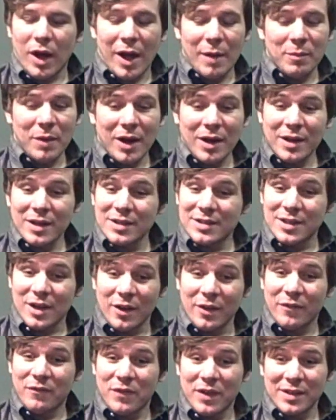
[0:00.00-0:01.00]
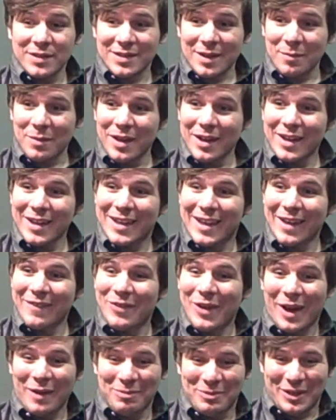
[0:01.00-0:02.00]
I'm not going to sit on the fence. I'm going to
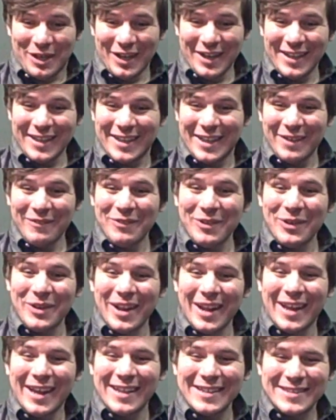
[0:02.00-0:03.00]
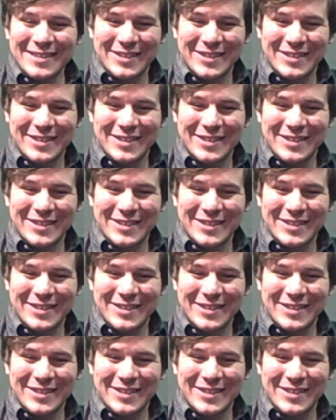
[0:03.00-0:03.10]
give you an answer.